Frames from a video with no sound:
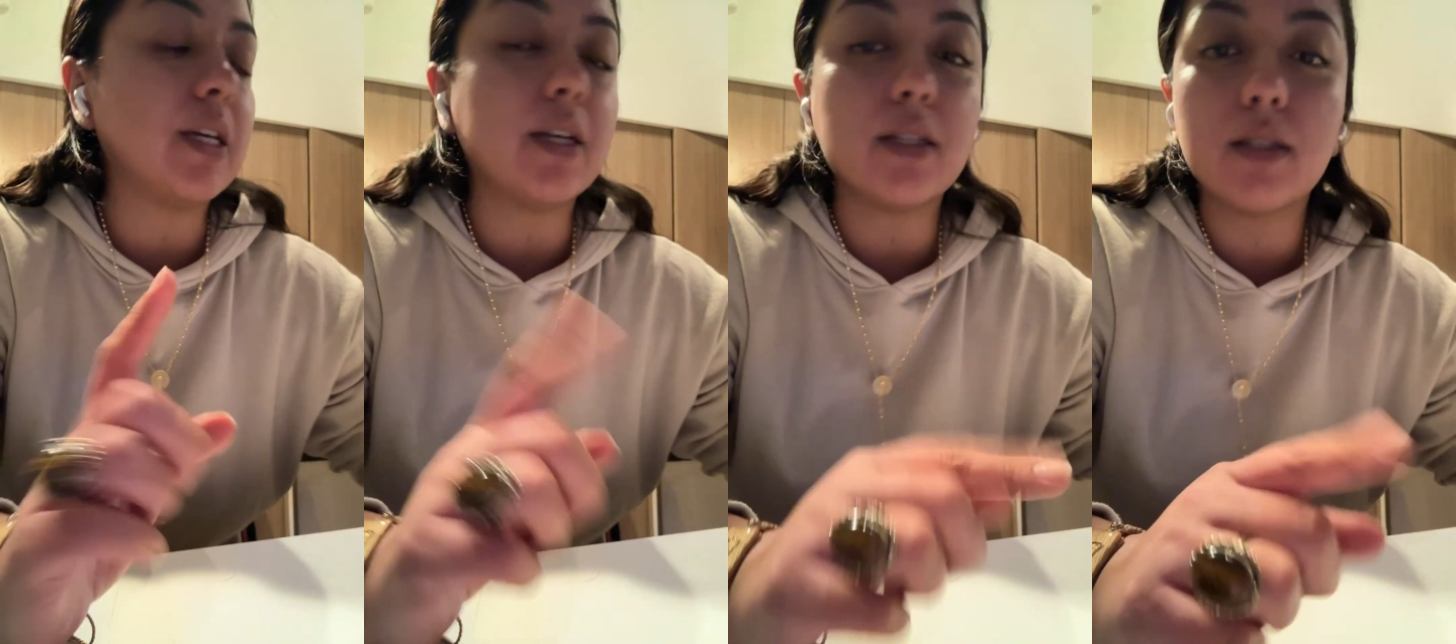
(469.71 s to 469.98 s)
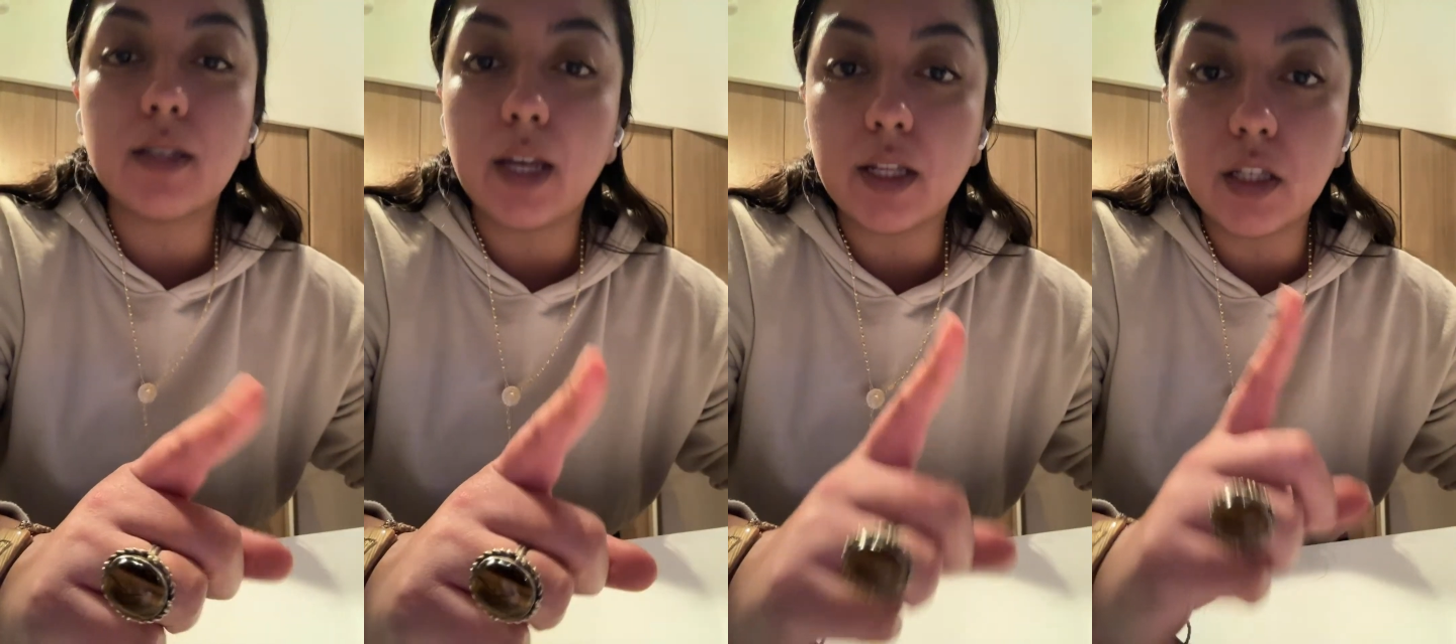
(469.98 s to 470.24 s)

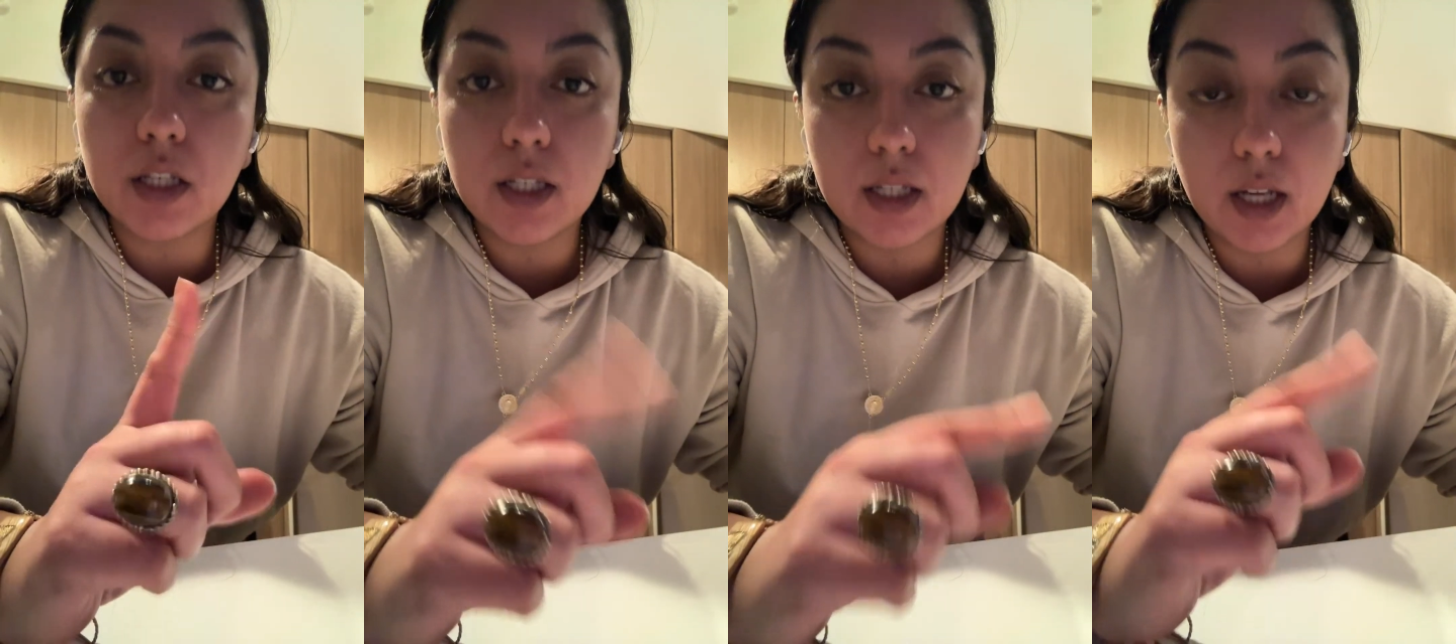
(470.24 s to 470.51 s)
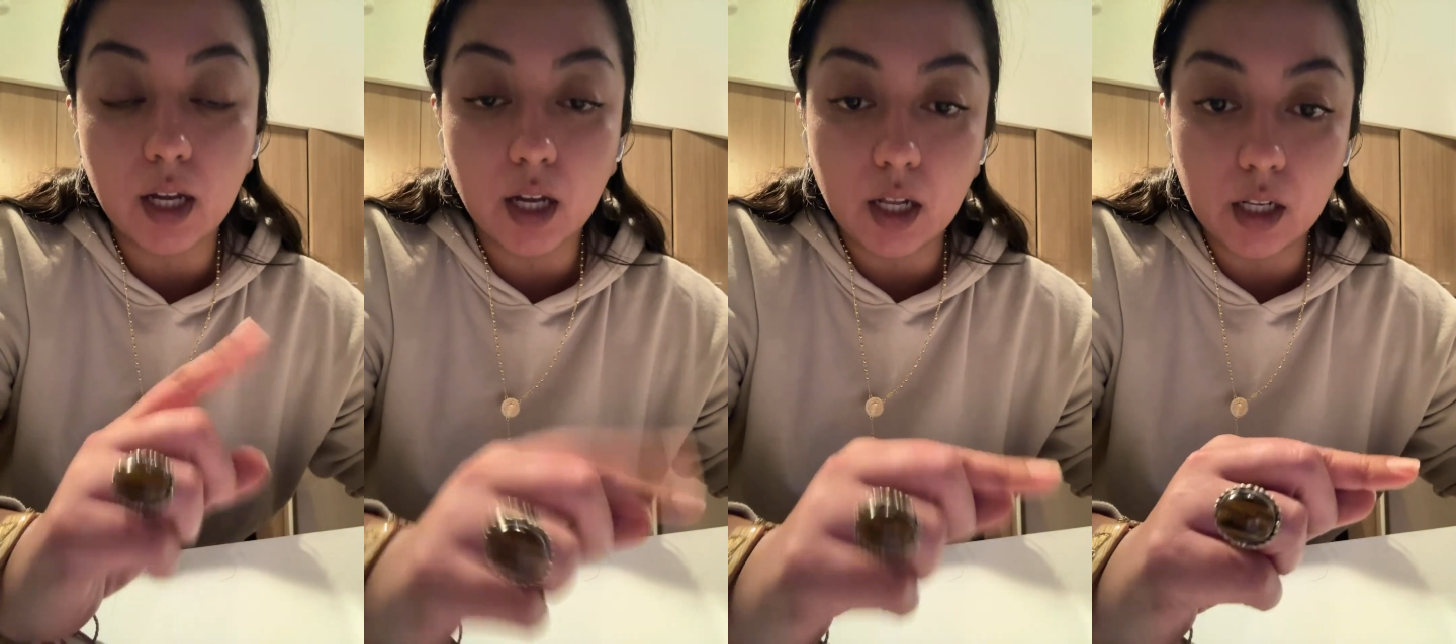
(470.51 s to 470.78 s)
incense
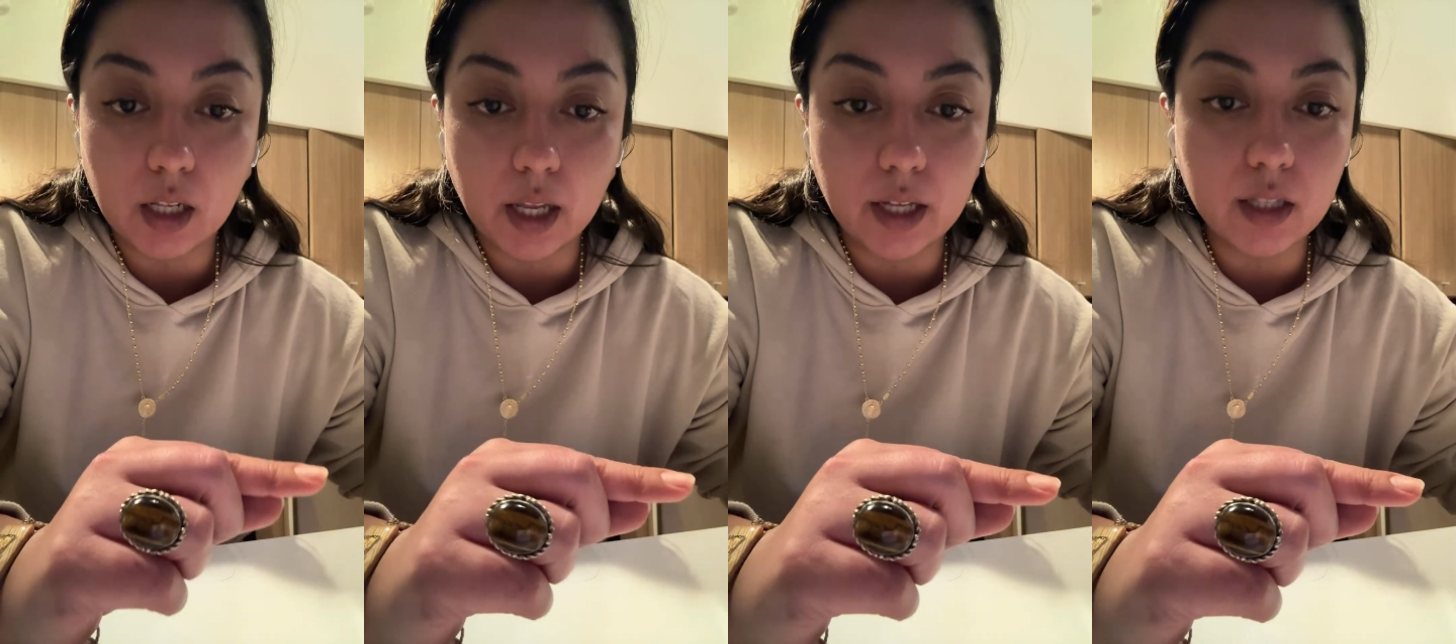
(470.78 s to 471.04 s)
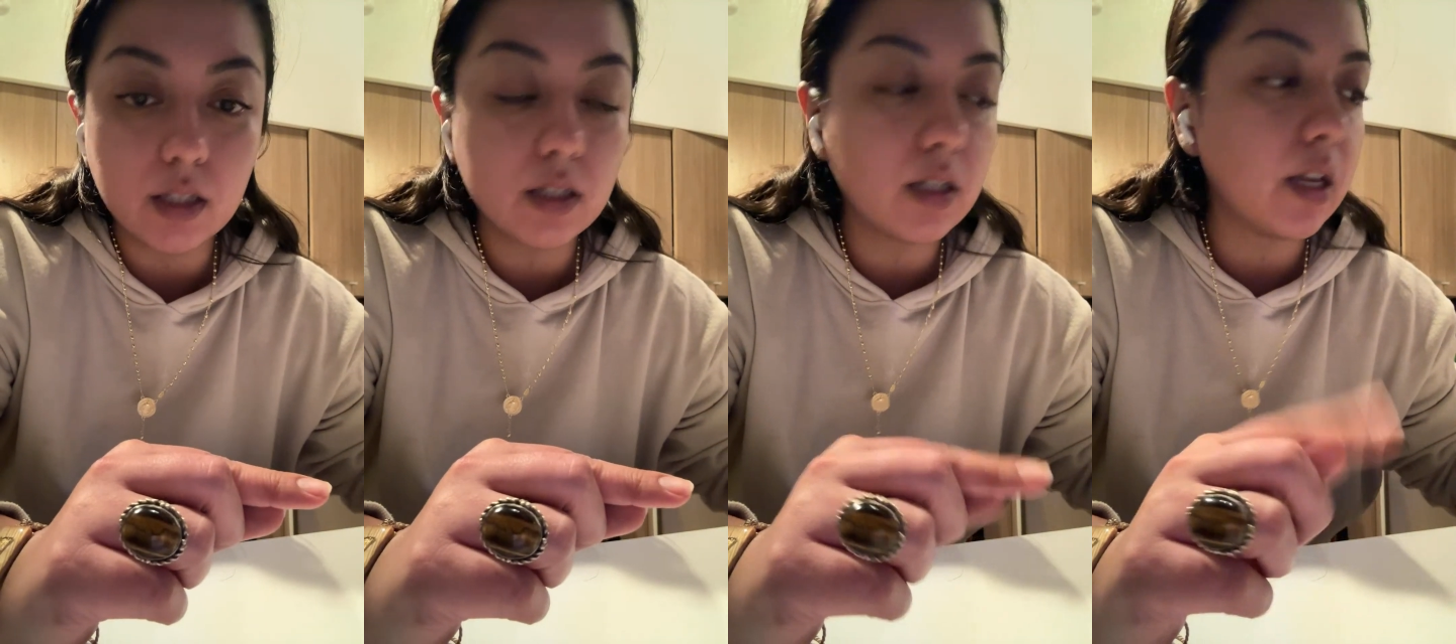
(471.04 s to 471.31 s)
to
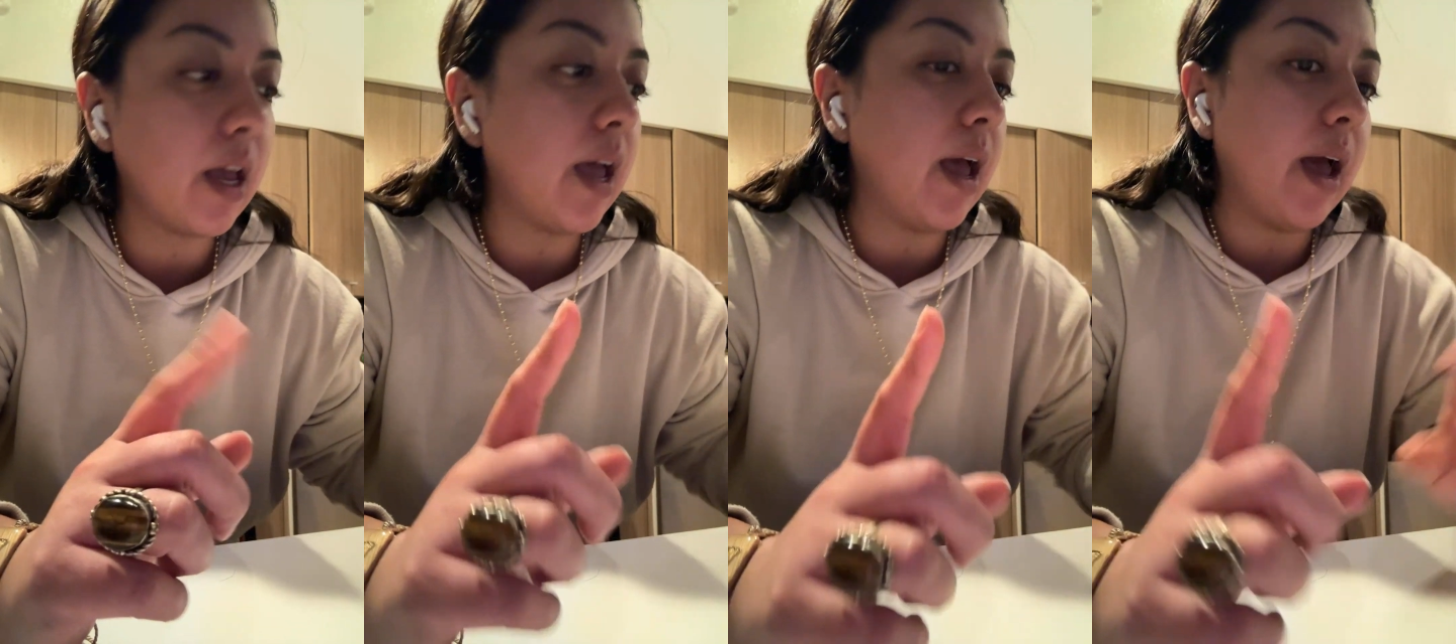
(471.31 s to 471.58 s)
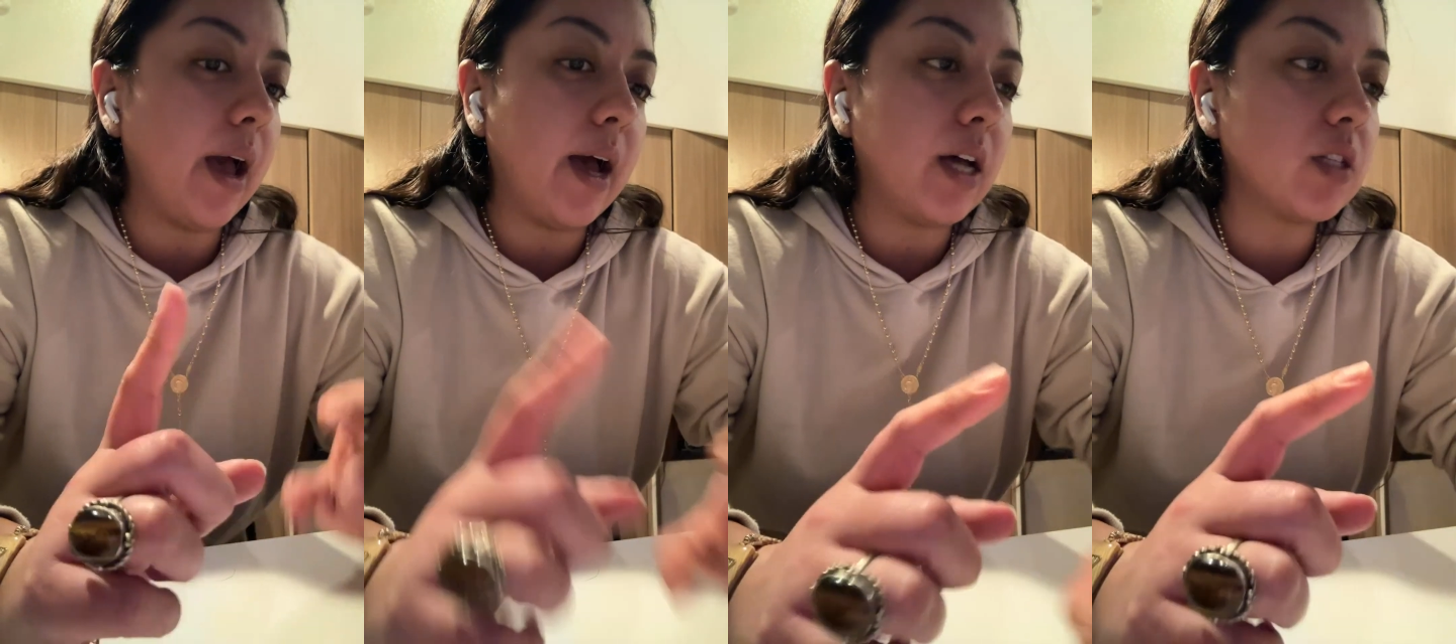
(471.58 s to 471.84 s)
cleanse
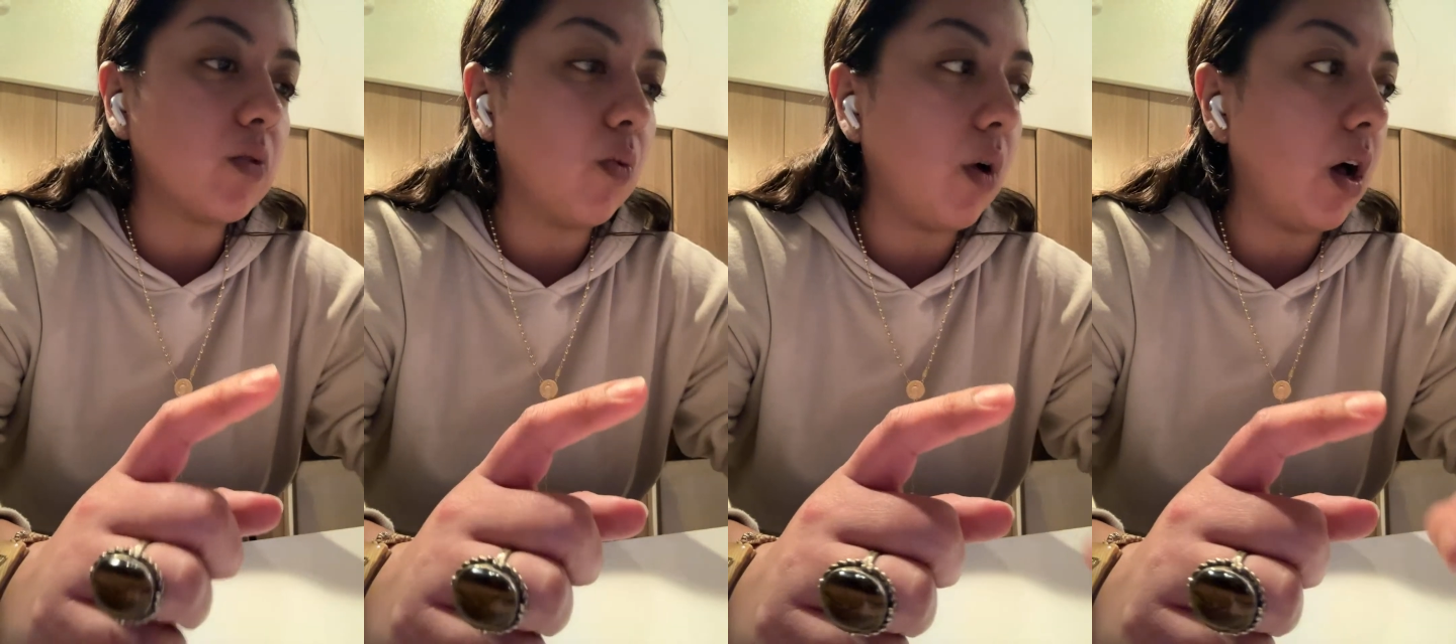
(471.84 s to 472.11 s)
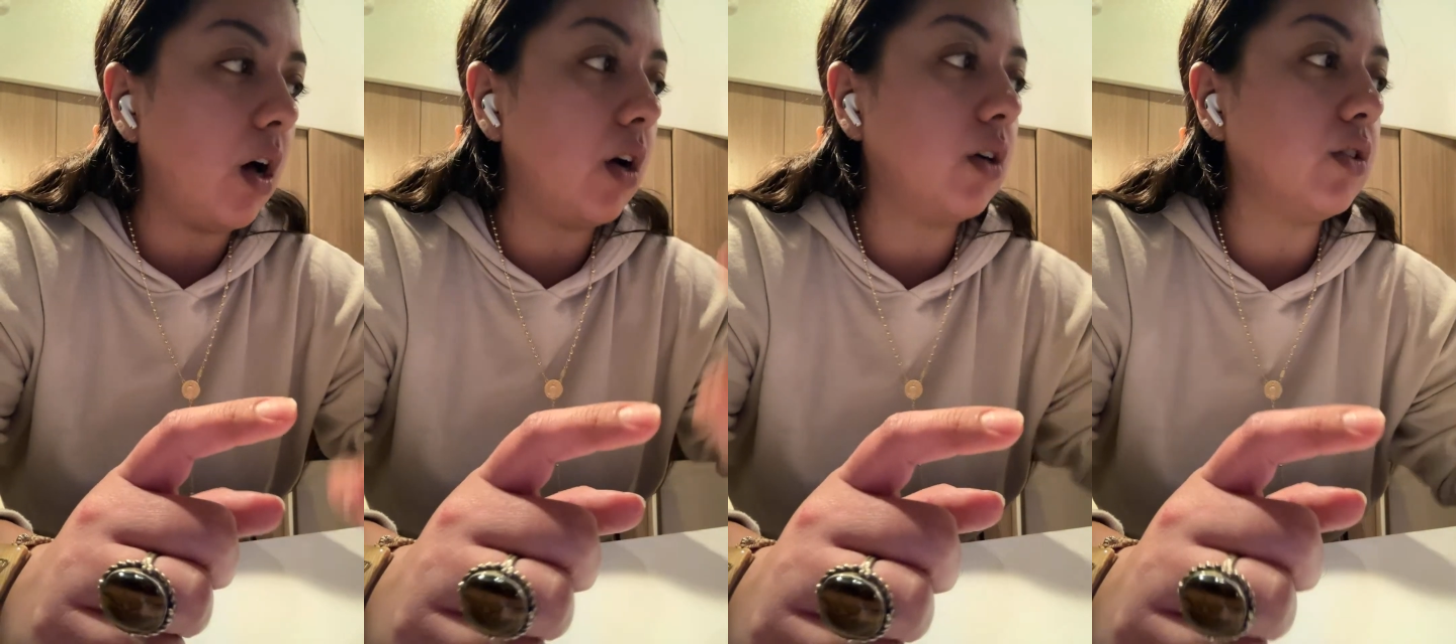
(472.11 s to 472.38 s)
as
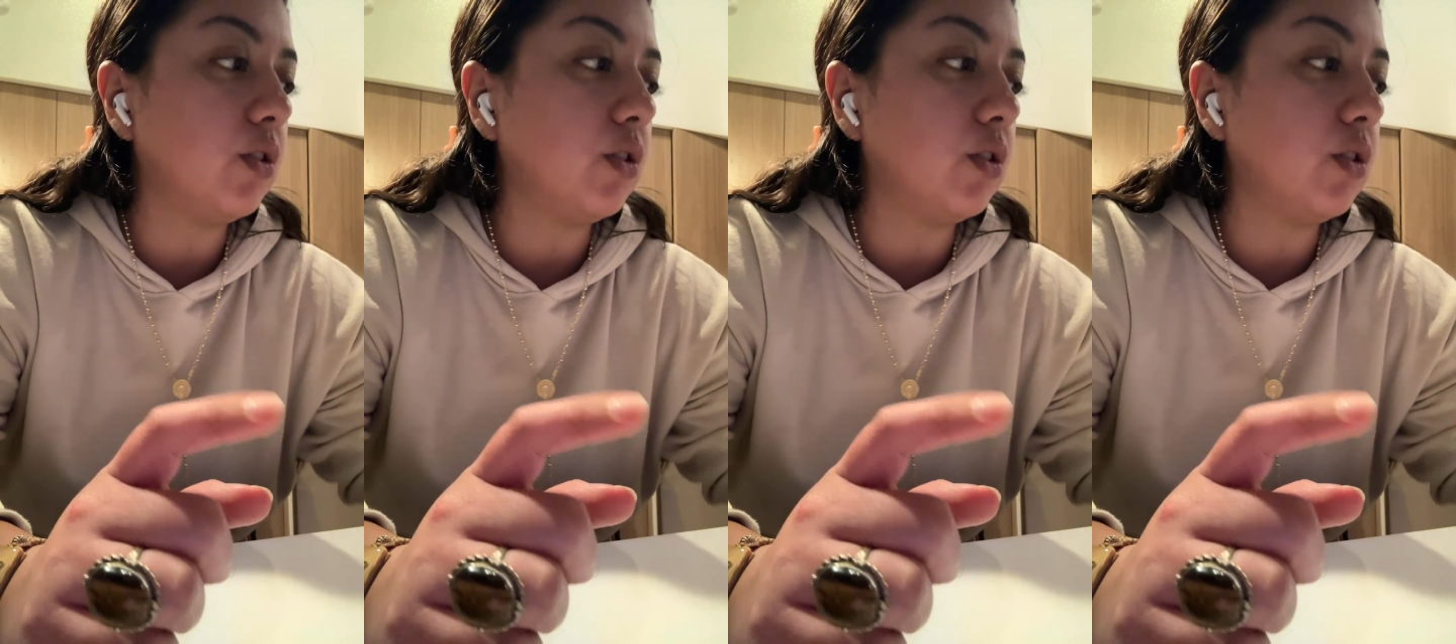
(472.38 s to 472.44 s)
well.